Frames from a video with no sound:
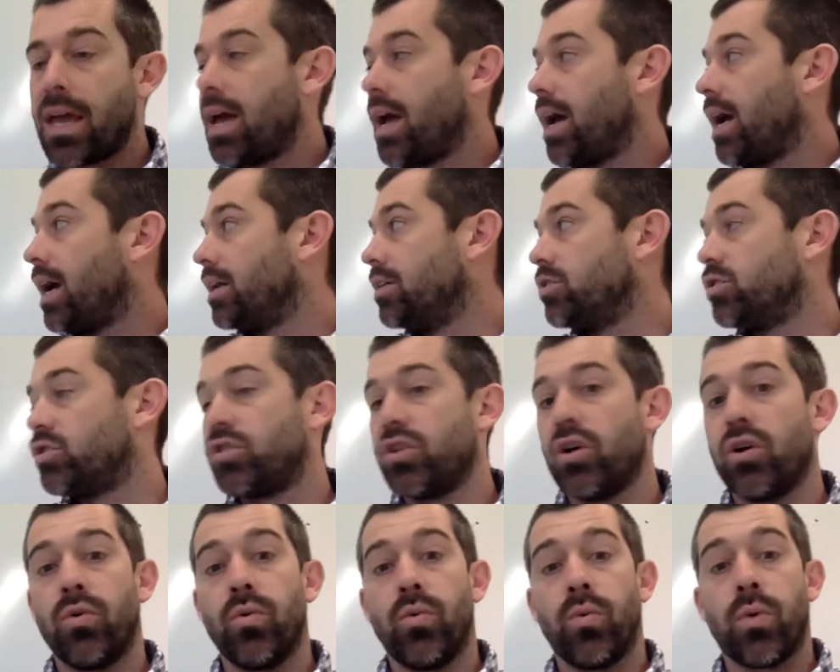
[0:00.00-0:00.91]
And
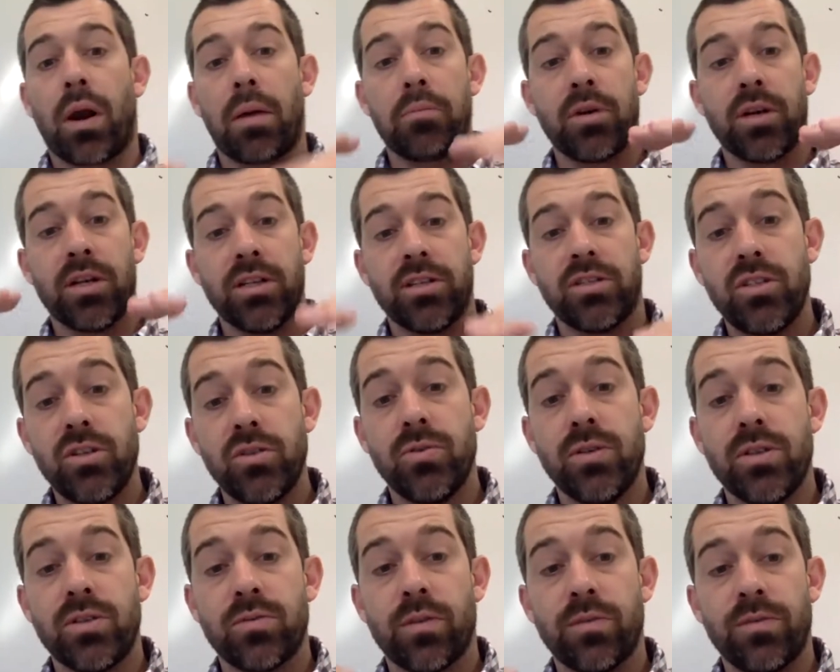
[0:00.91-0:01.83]
so what I'm going to do
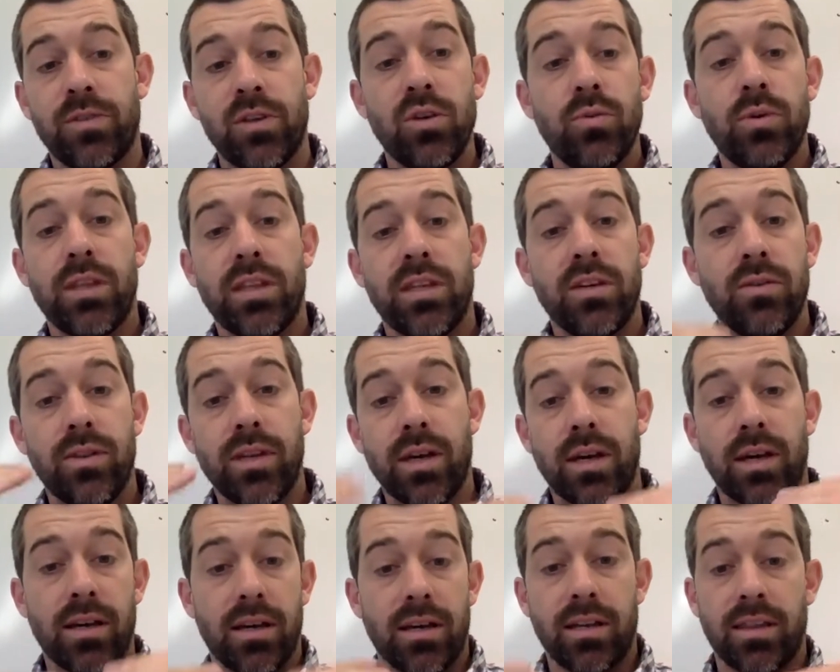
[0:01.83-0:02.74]
is review with you
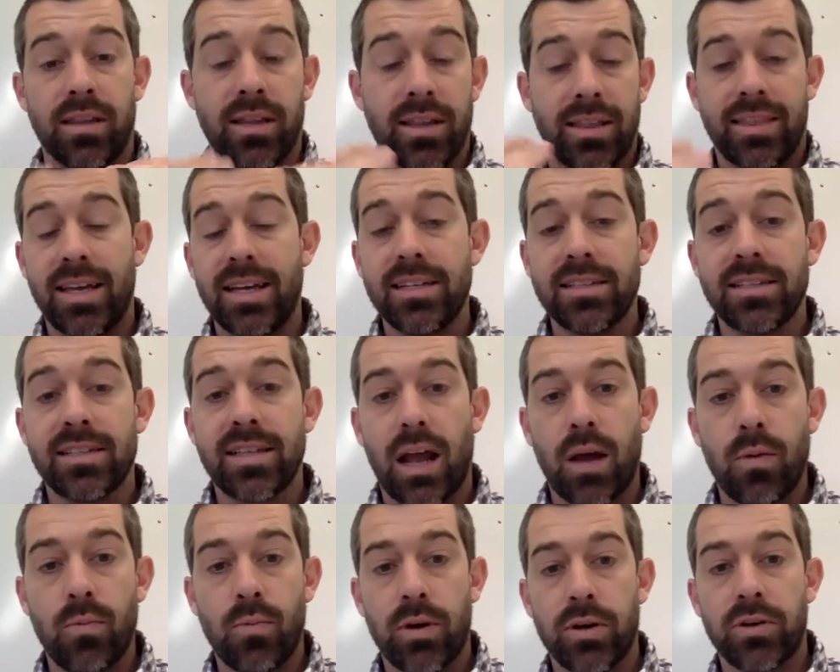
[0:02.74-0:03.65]
the things that
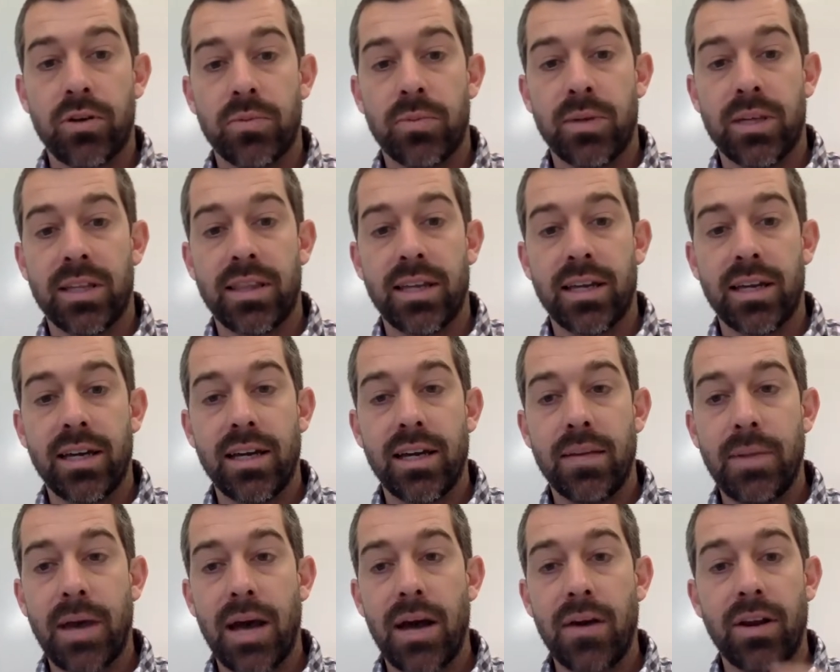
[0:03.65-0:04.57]
I want you to be thinking
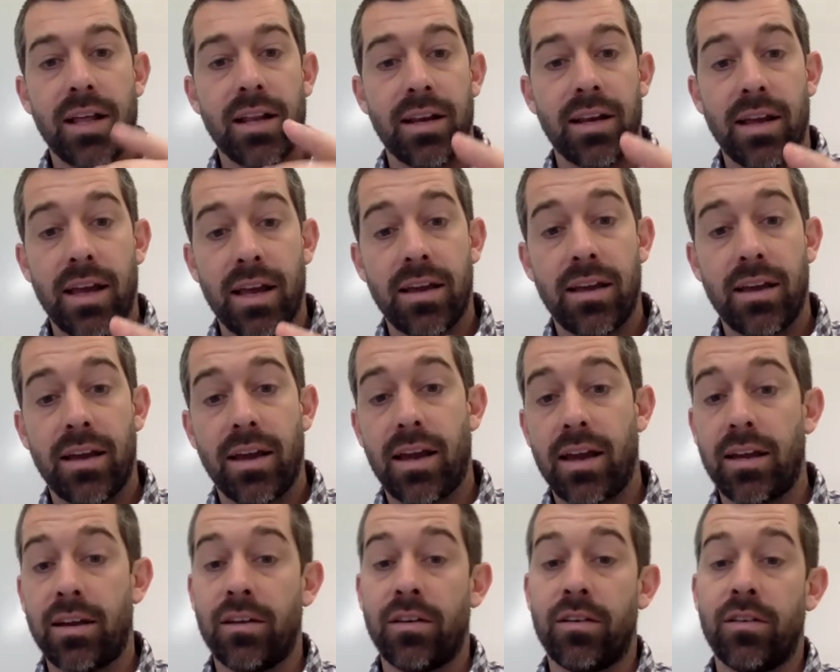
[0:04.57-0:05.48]
about and
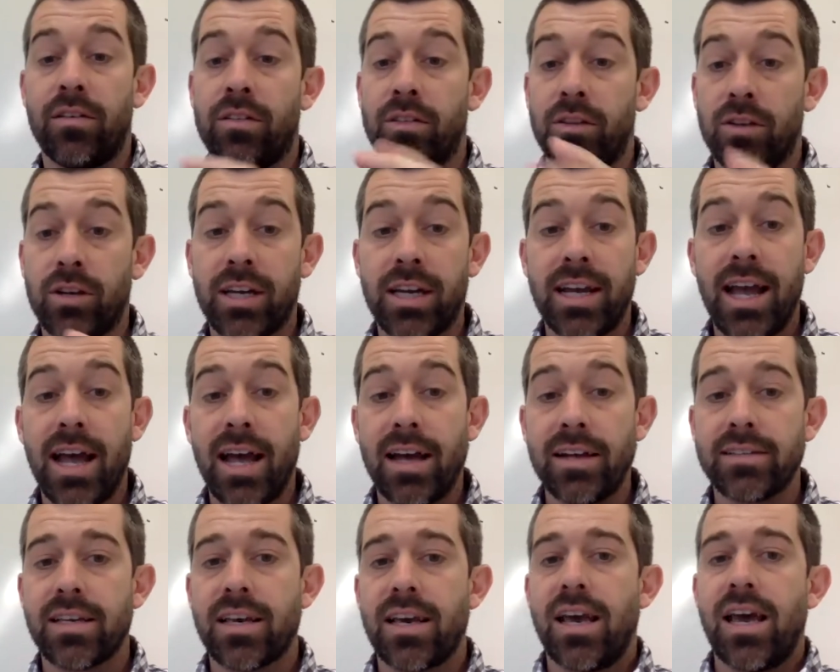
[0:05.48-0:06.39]
looking
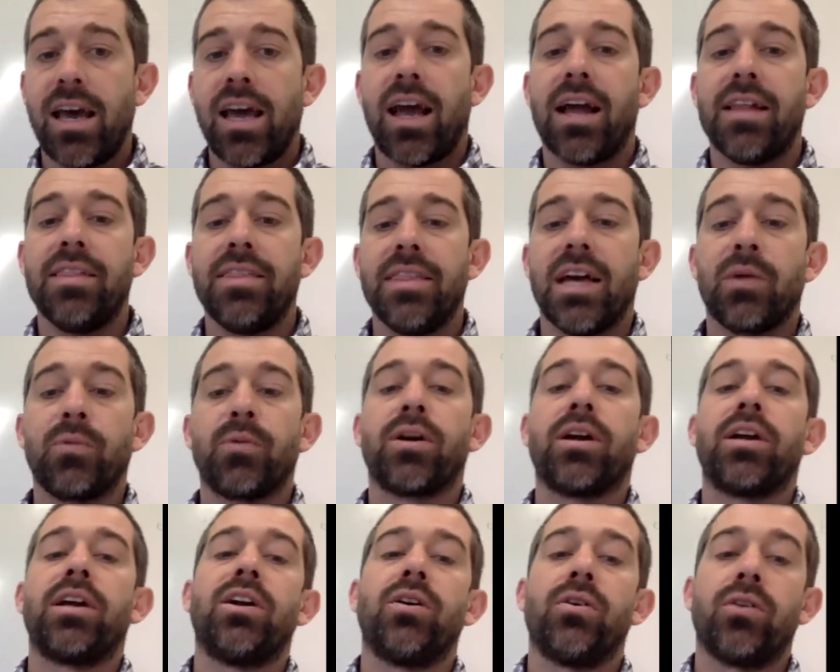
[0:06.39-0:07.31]
at. And then we're
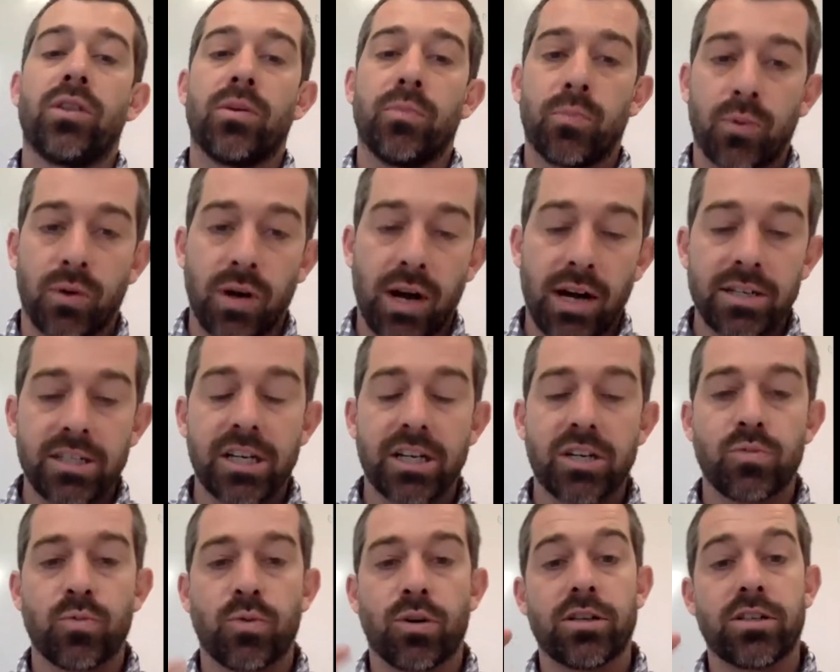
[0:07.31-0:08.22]
going to go to the
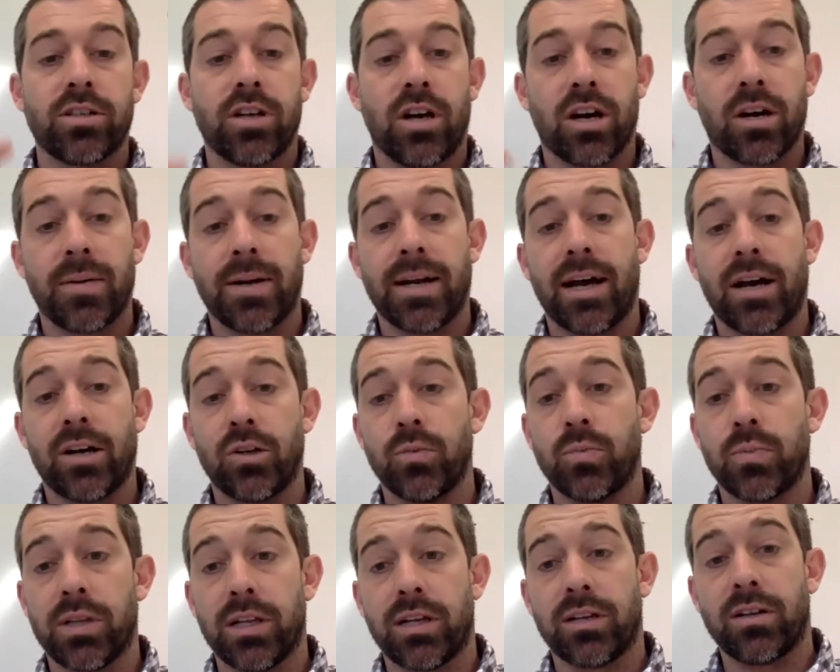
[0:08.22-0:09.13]
project and we're going to talk about how you
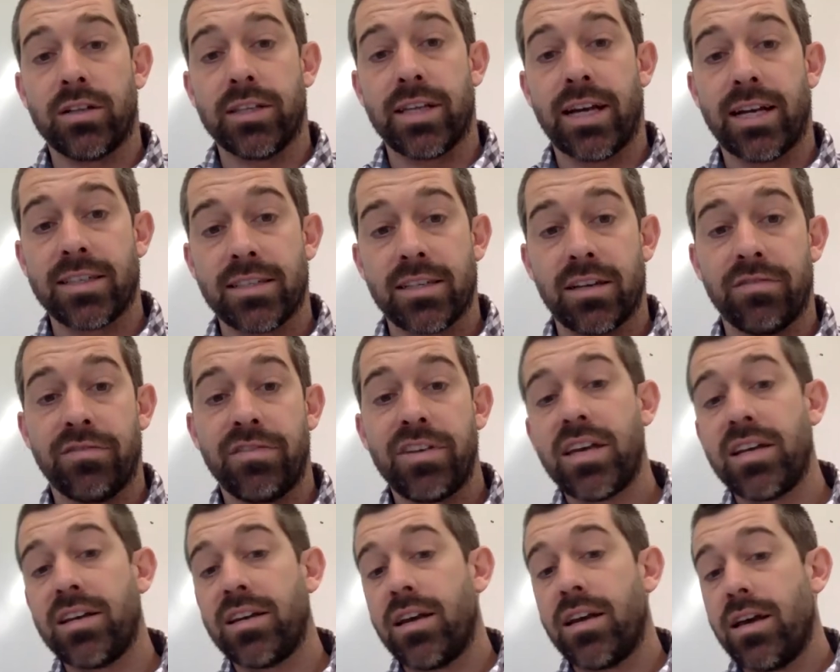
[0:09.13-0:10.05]
plug all that stuff
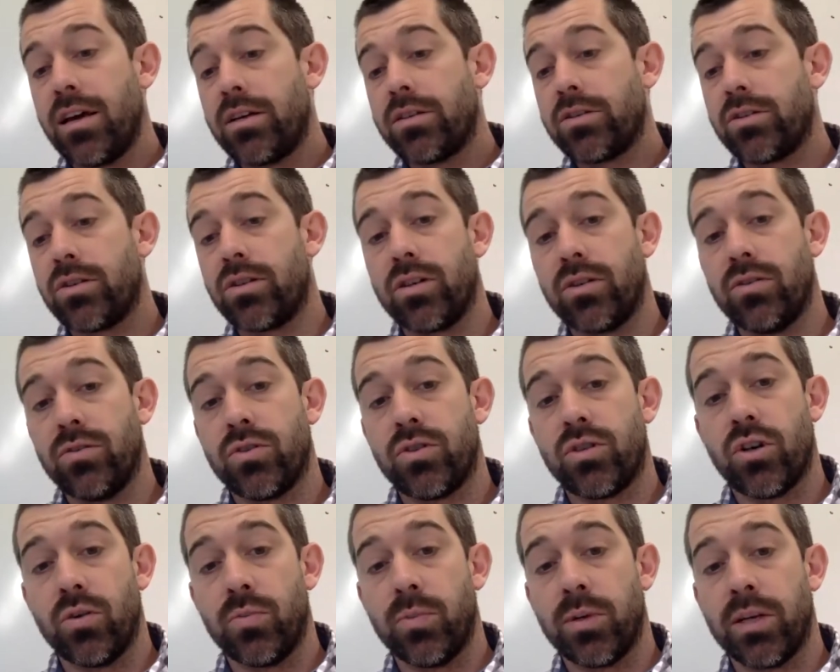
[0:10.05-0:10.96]
in so that you
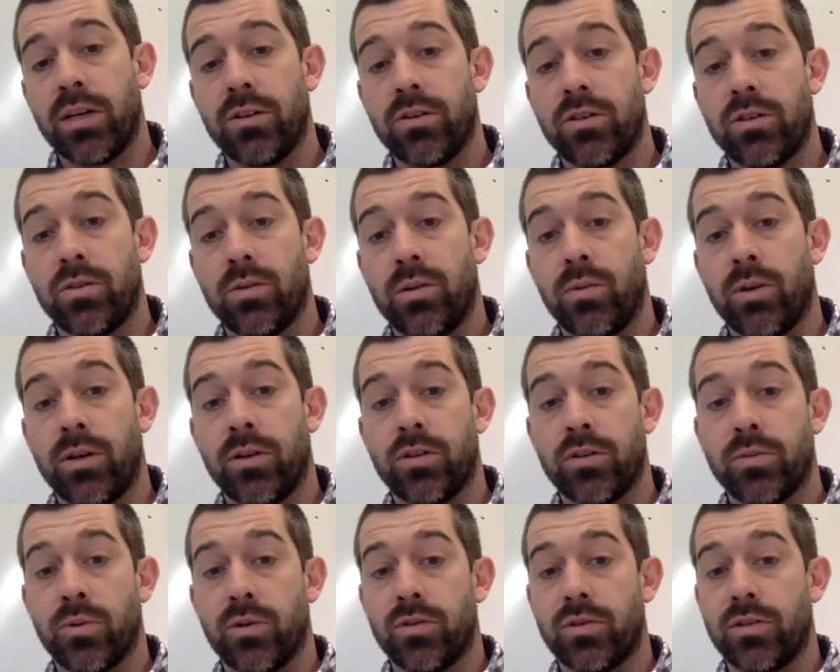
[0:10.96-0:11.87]
show me you're doing what you're
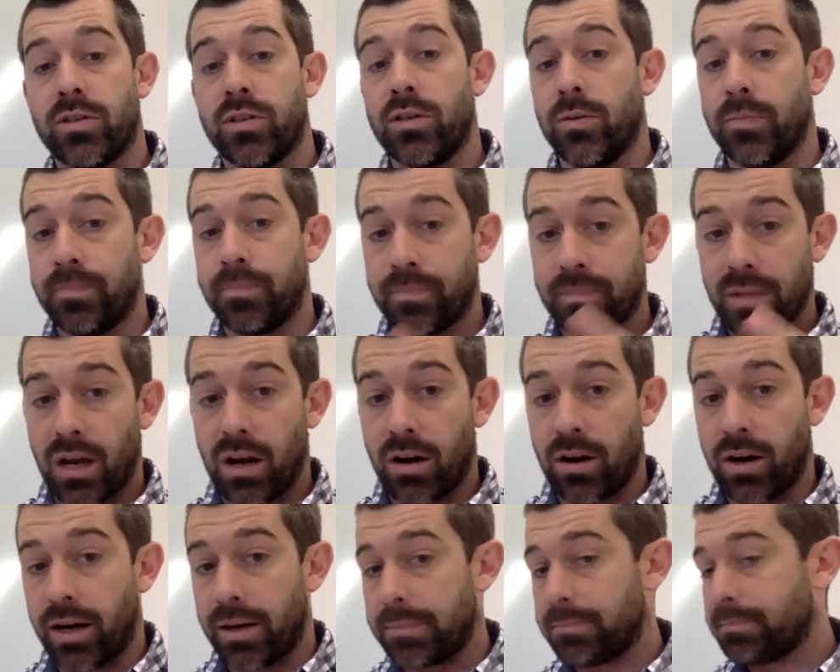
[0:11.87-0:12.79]
supposed to do. All
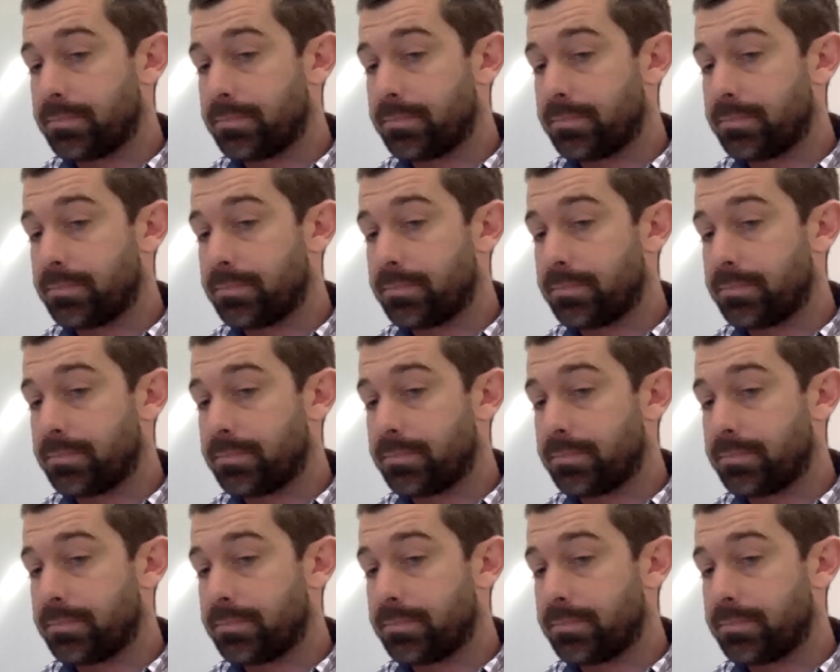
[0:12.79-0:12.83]
right.